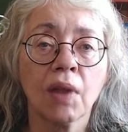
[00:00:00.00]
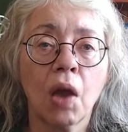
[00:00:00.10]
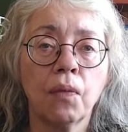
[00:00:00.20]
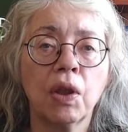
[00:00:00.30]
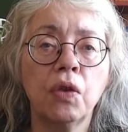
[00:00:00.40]

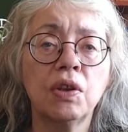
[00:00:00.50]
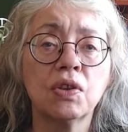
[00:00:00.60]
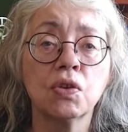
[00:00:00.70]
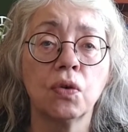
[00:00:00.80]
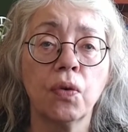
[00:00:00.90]
And when you
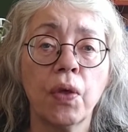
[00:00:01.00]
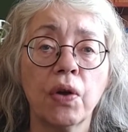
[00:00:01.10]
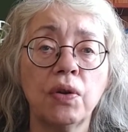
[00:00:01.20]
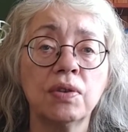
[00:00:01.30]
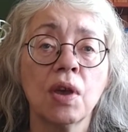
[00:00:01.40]
install
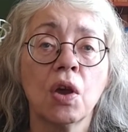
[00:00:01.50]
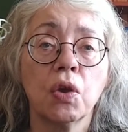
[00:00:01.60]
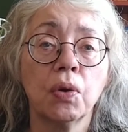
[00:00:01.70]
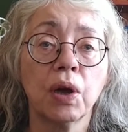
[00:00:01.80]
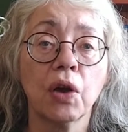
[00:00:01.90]
those,
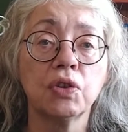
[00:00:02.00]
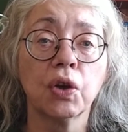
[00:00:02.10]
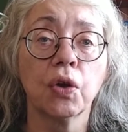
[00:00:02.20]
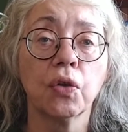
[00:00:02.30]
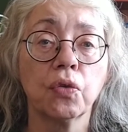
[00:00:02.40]
you're going to
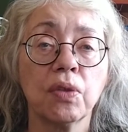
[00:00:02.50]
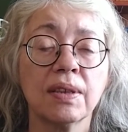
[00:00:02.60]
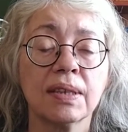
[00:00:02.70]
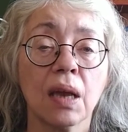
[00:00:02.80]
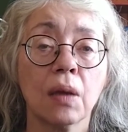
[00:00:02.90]
go through the
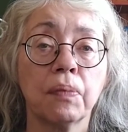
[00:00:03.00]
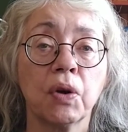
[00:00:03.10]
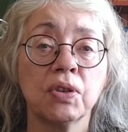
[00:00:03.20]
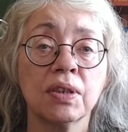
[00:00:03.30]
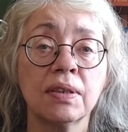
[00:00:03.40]
same
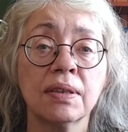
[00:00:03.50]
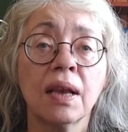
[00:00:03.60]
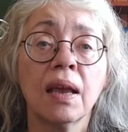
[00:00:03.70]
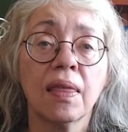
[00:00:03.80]
process